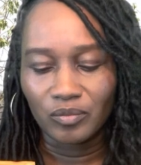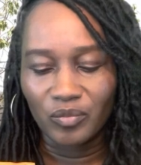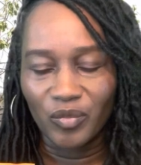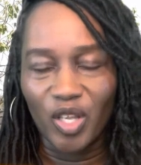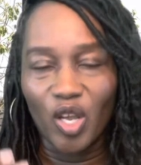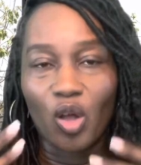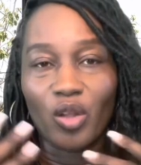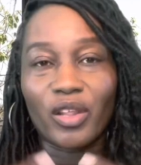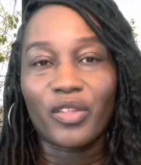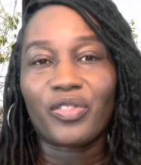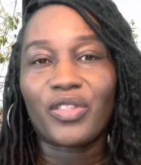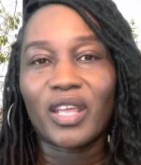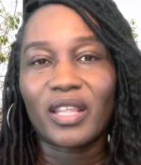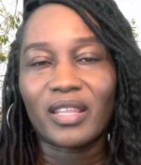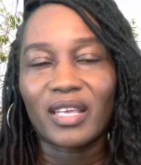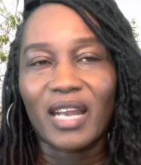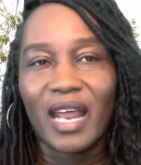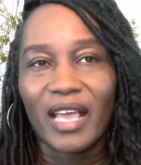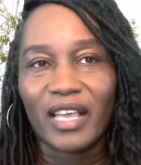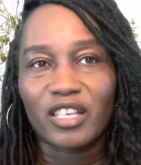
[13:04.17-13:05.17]
the only thing
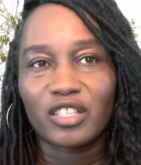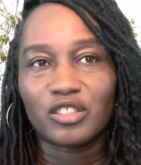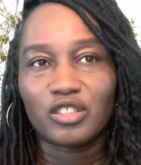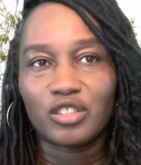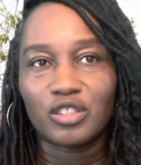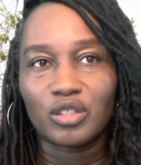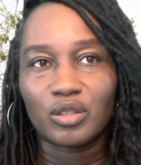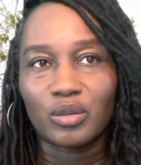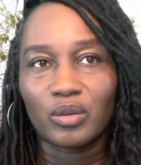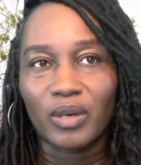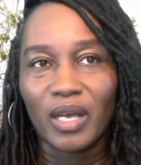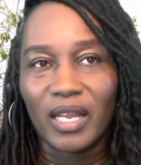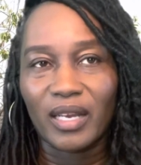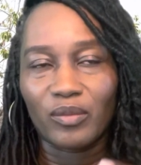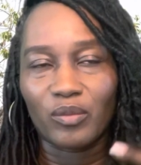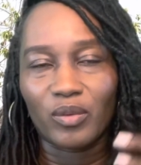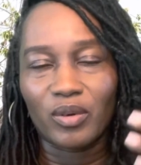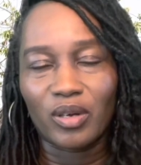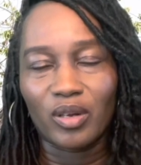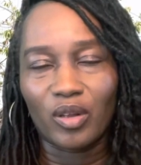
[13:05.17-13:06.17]
that I could do,
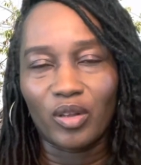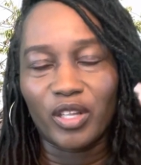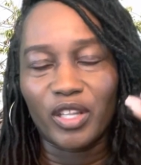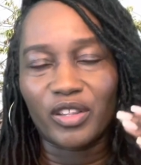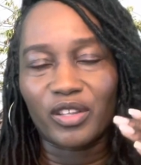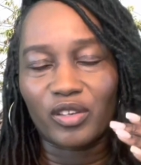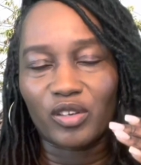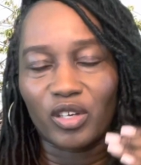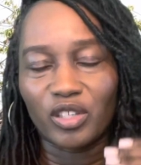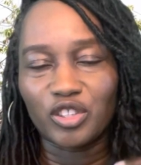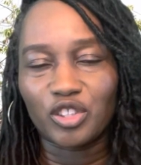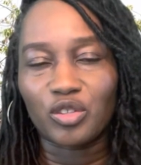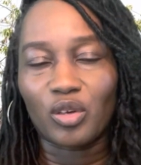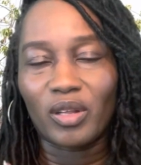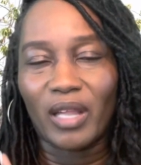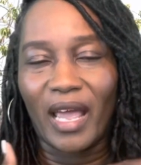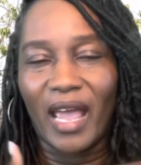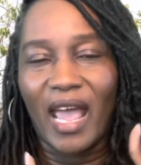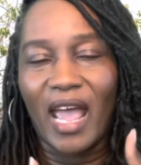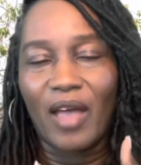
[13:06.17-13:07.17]
and the only control
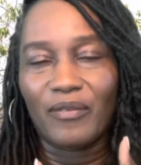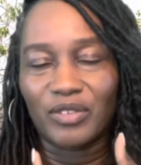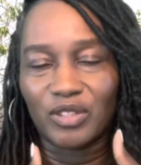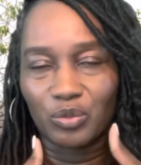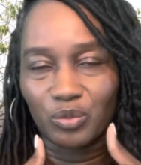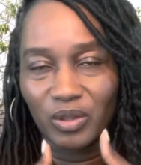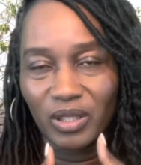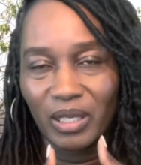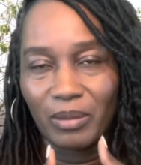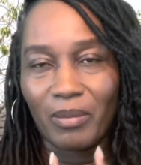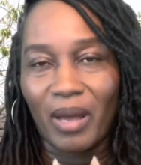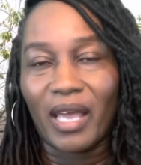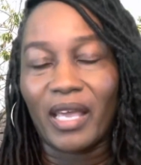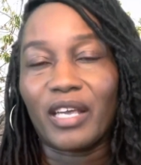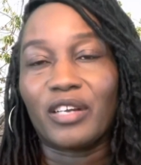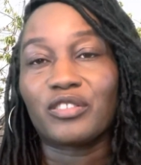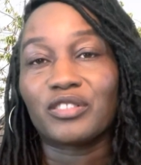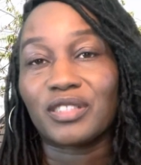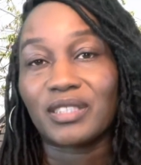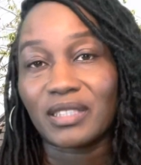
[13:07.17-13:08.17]
I have, is really my
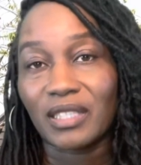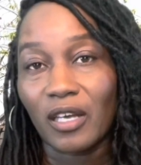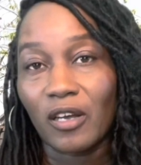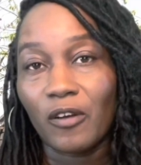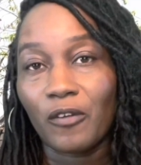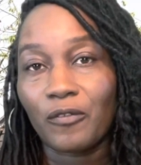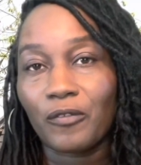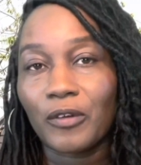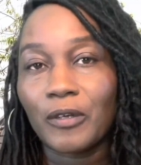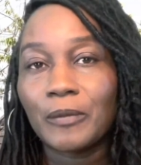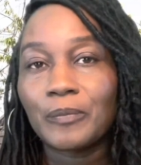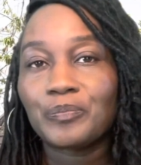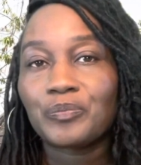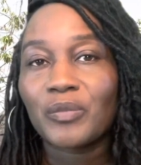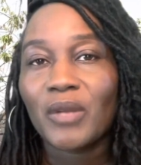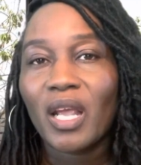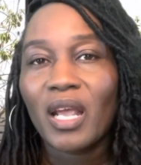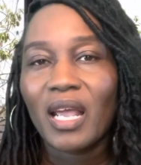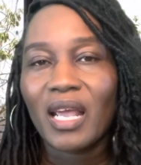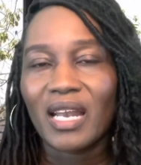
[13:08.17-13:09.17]
inner self.
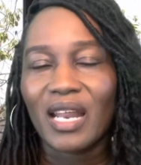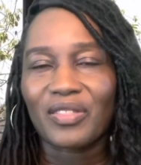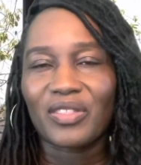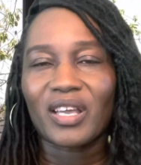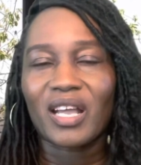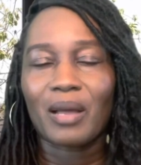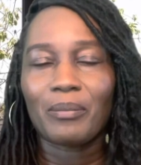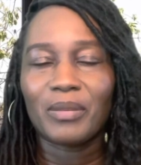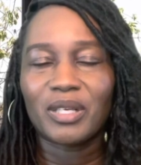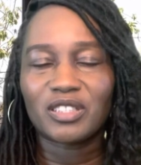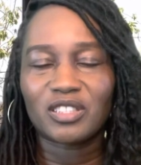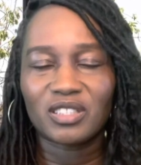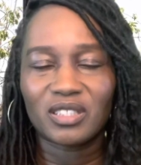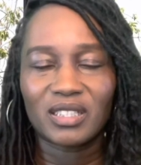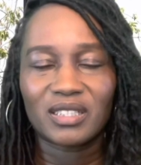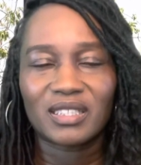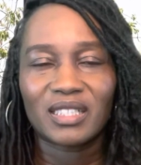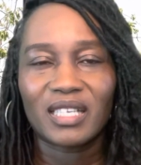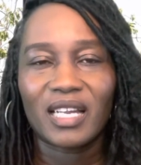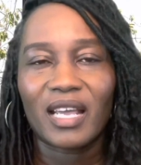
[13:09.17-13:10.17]
And I think I mentioned
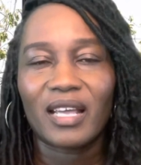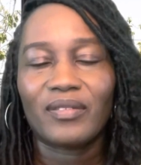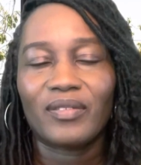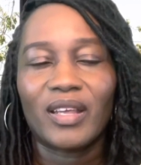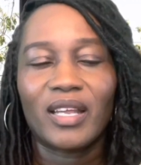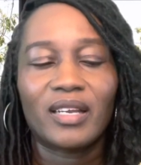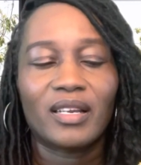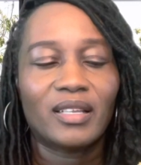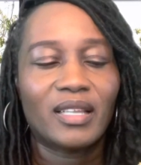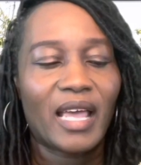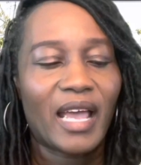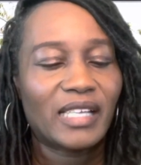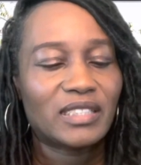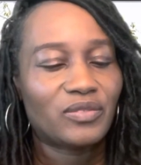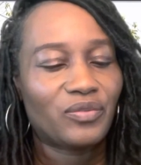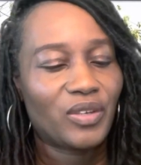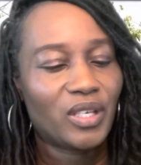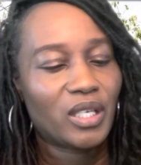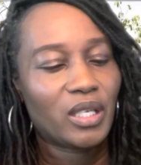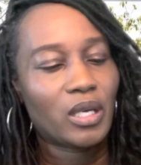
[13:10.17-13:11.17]
this in the, in the
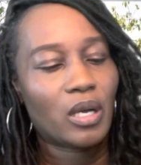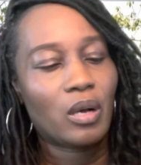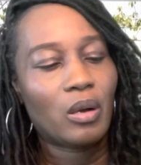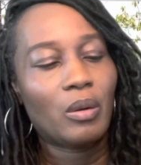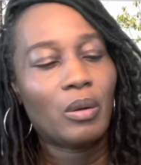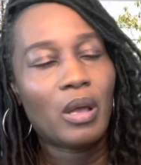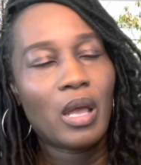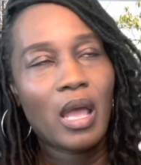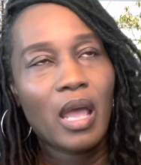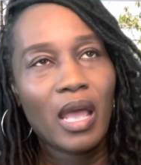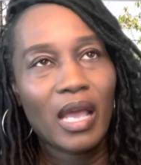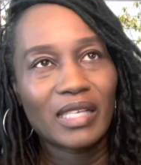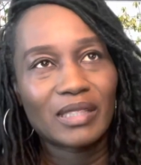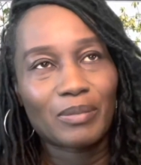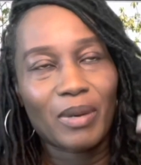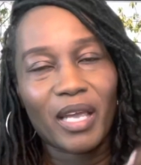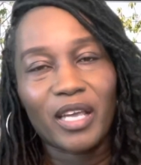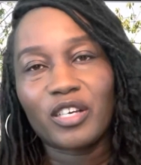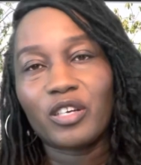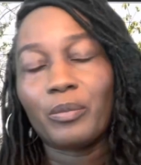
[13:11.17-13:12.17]
last video, is
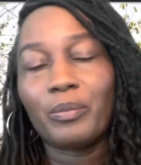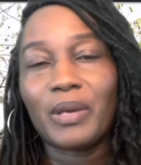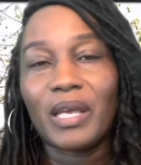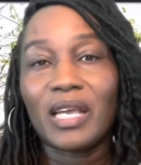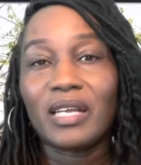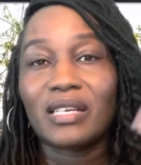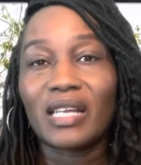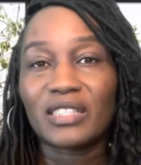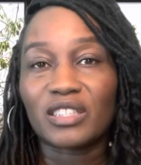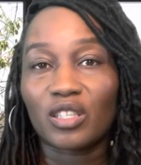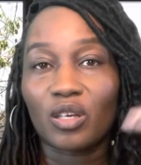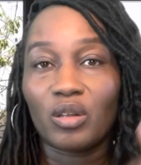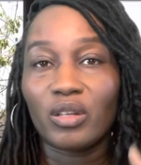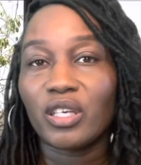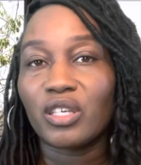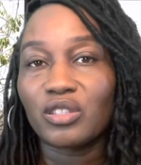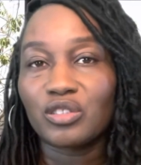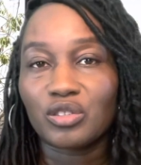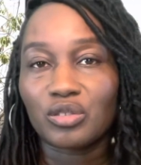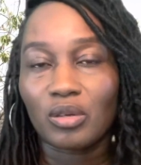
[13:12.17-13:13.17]
my inner being. That's the only
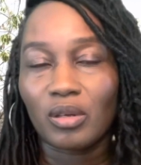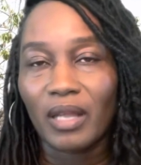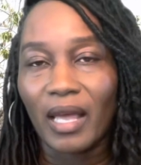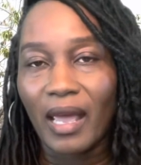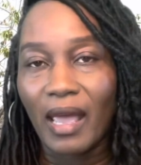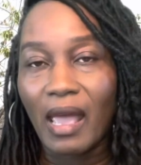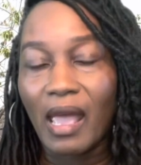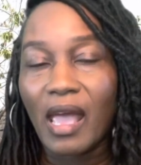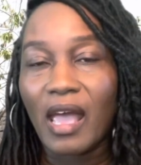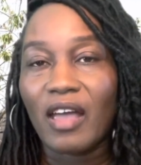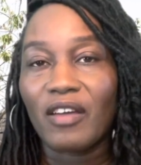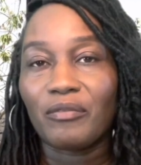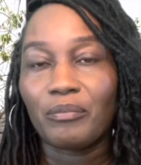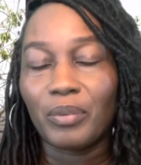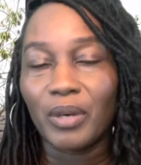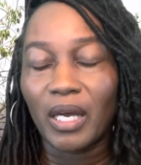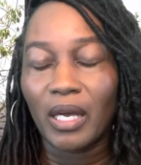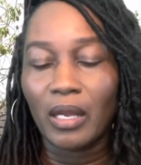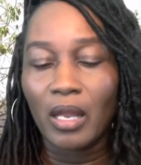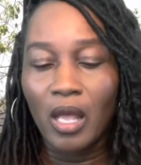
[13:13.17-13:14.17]
control I have.
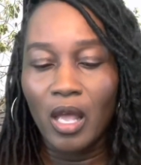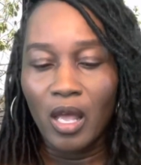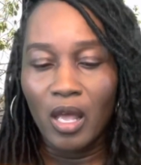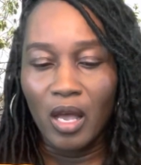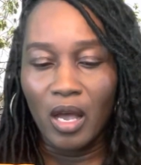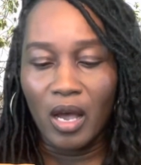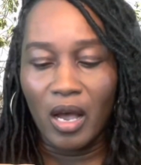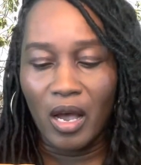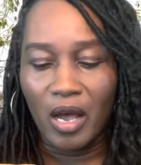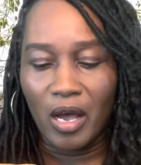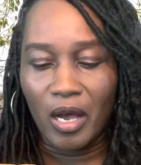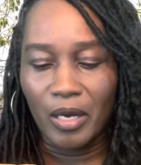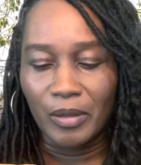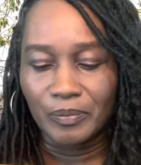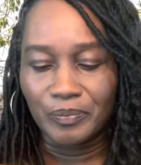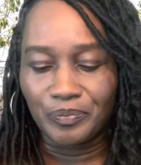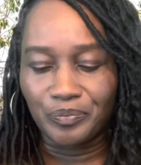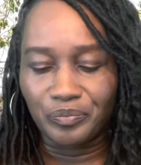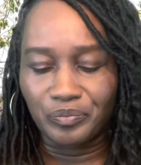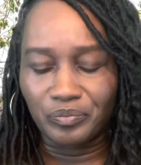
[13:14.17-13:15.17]
But, um...